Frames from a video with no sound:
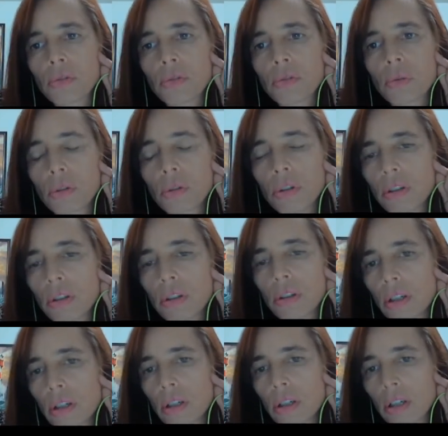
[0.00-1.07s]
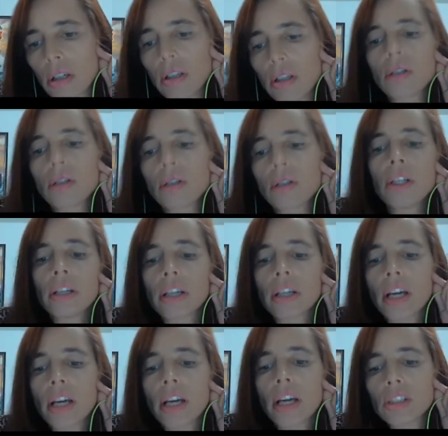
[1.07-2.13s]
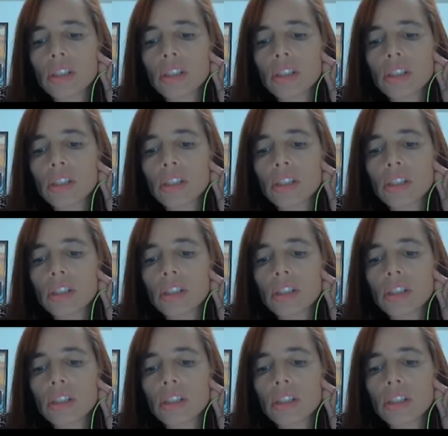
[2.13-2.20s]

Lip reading: communication. And